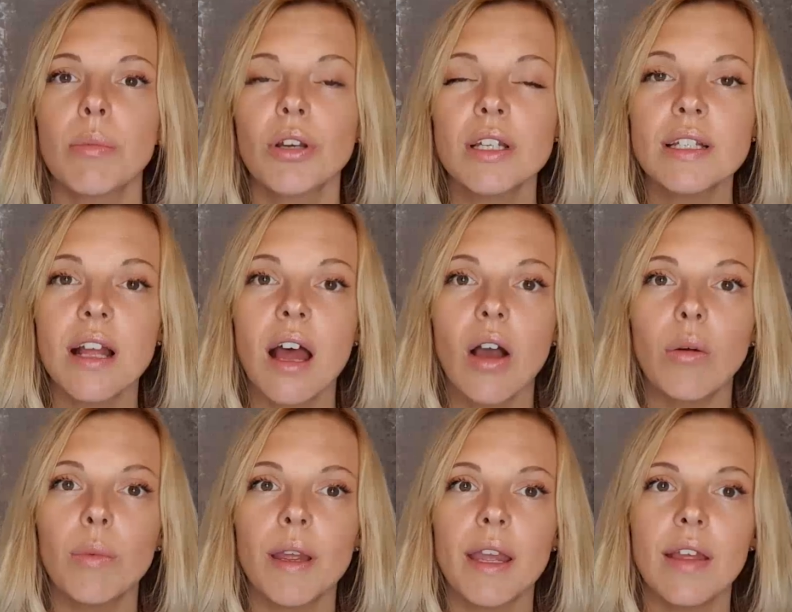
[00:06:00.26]
going to
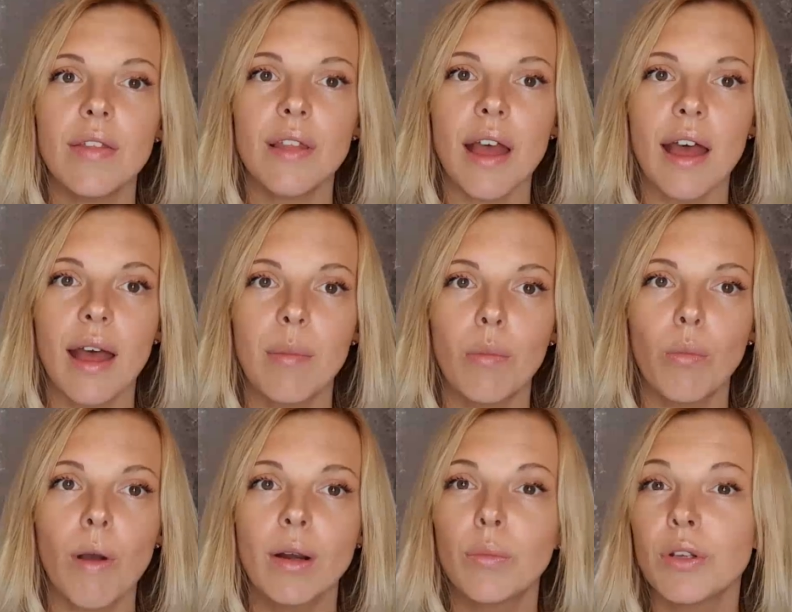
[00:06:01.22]
start with
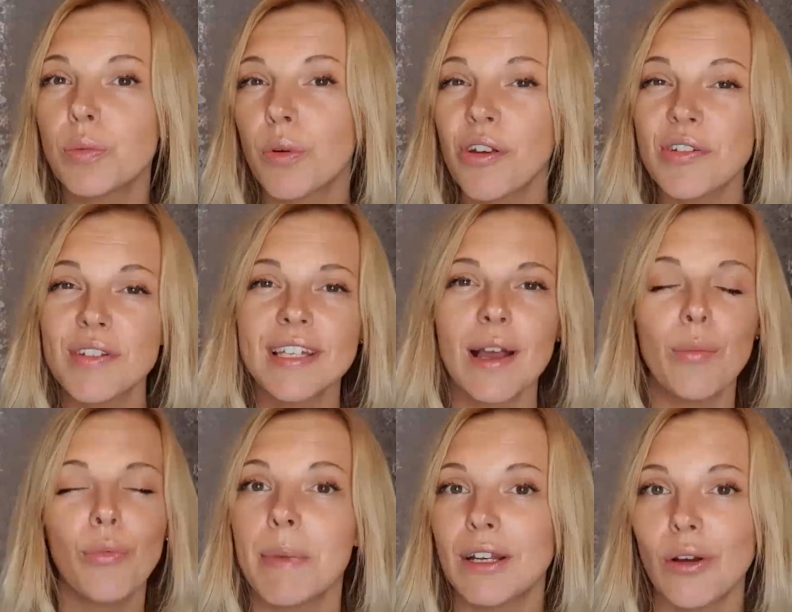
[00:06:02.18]
one which works for
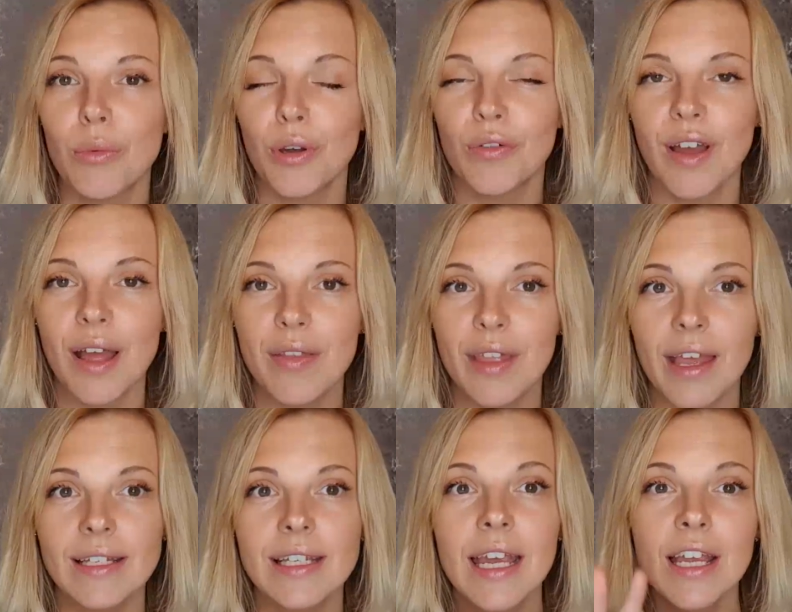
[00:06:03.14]
some, may not work for
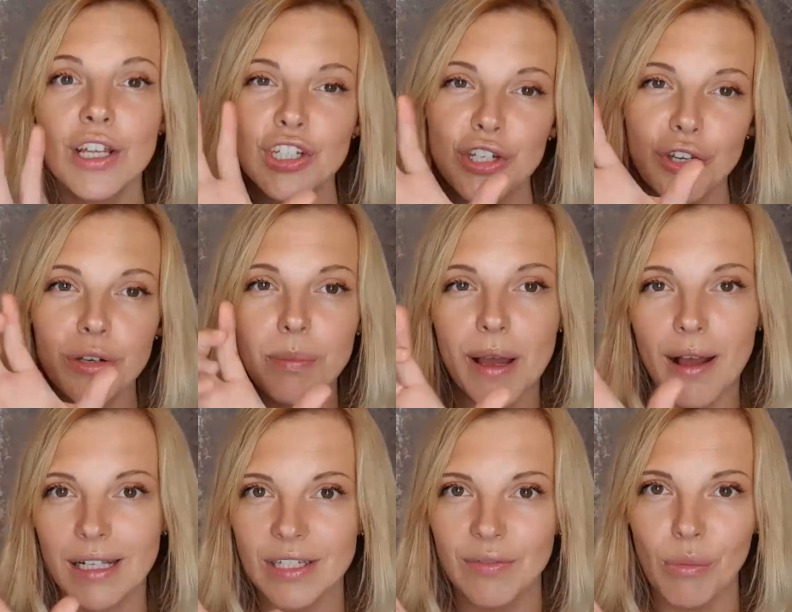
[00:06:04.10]
others. Certain
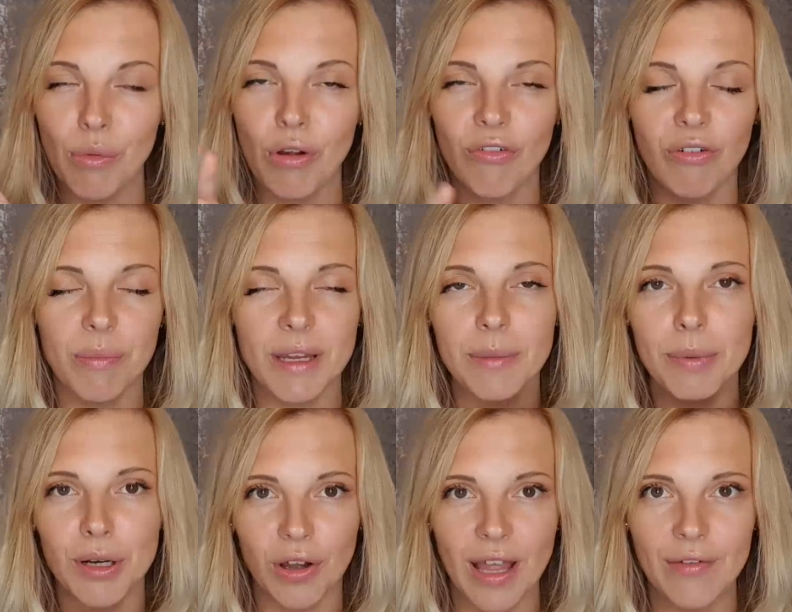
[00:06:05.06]
parts of it work for me,
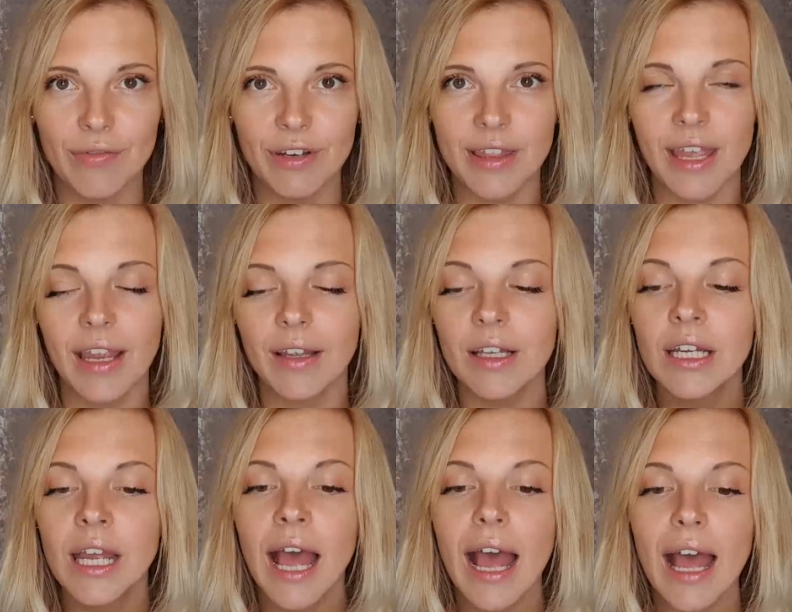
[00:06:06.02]
but not everything.
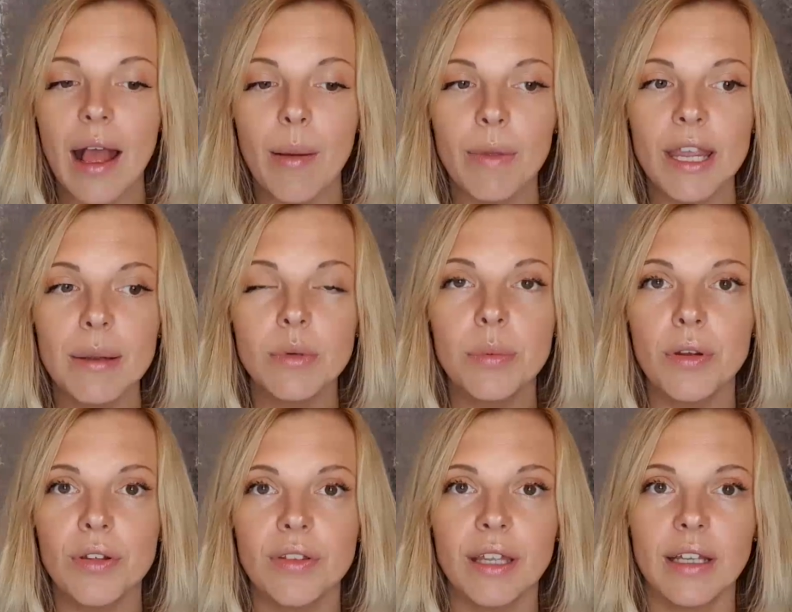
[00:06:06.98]

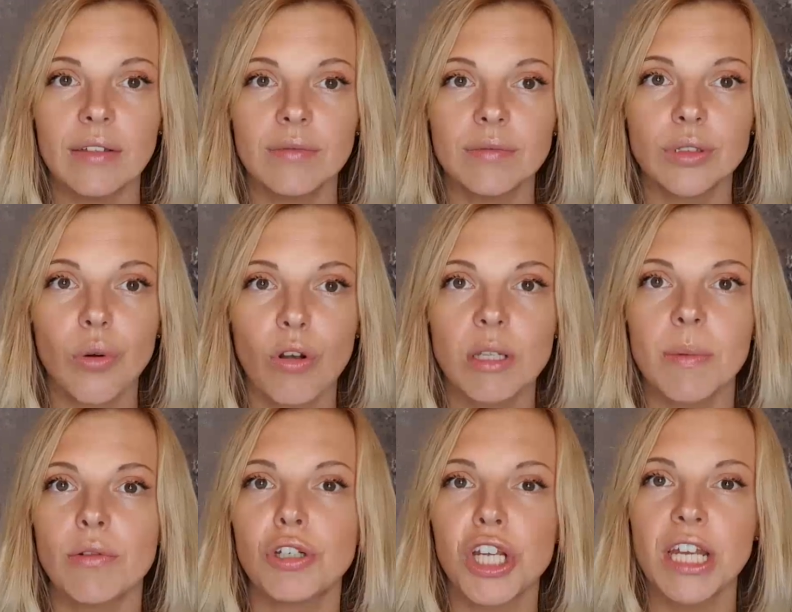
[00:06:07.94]
Hypnobirthing talks
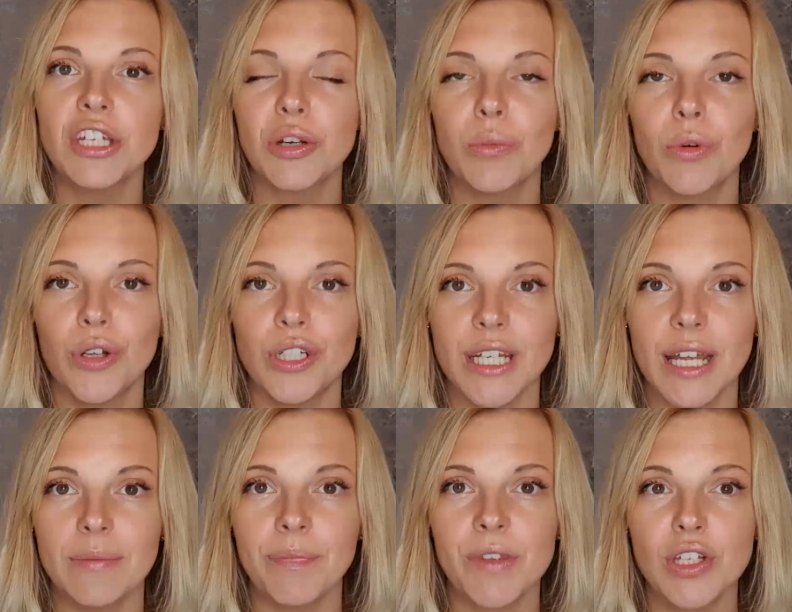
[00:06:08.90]
about changing
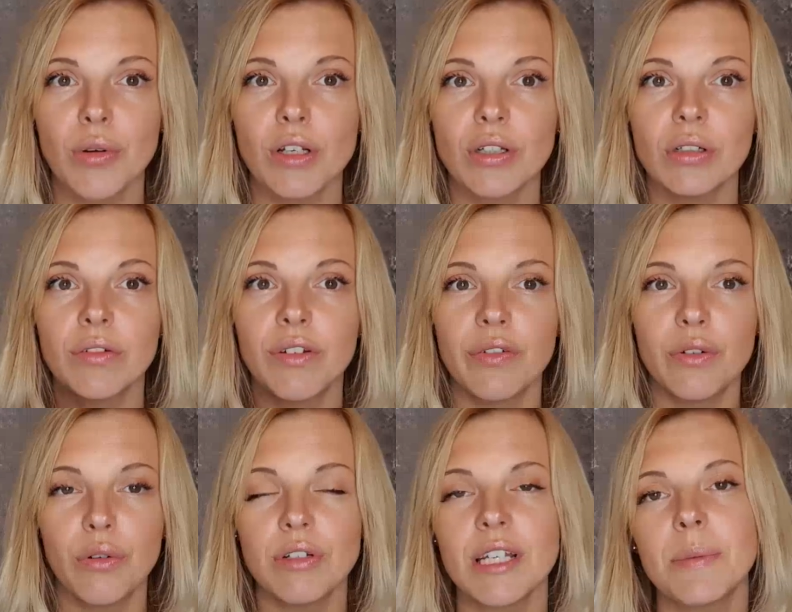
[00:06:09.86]
wording. So I don't know if you've
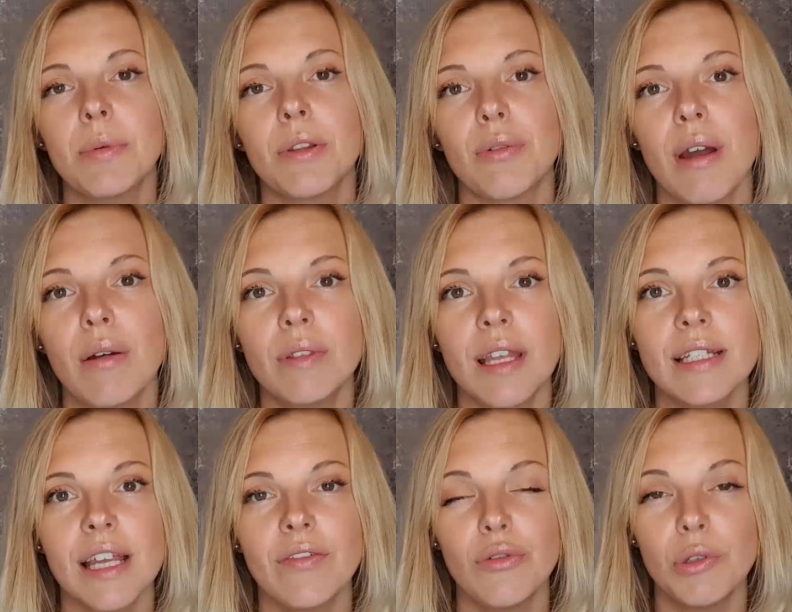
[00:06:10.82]
noticed, but throughout
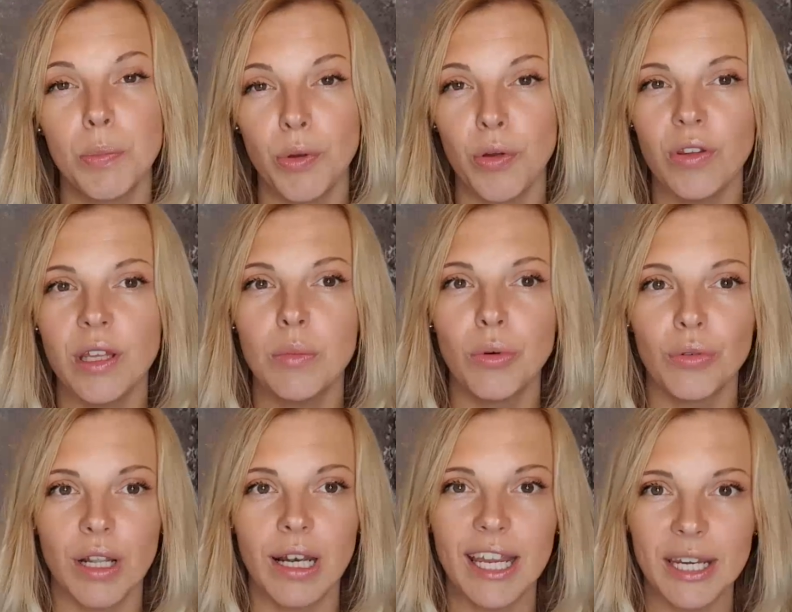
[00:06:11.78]
this, I've used birthing more
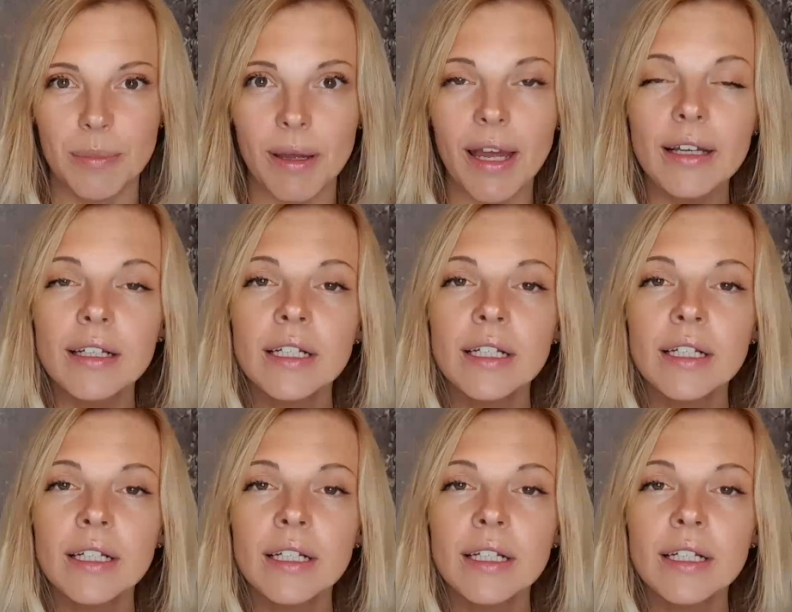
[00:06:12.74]
than labour.